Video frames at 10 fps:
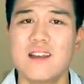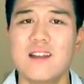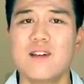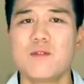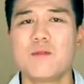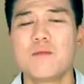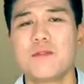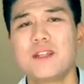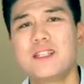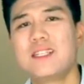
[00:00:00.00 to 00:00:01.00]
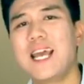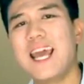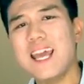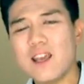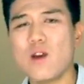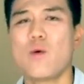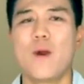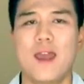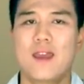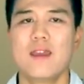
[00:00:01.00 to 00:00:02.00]
Now, the
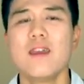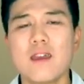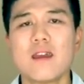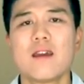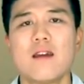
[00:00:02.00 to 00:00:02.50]
takeaway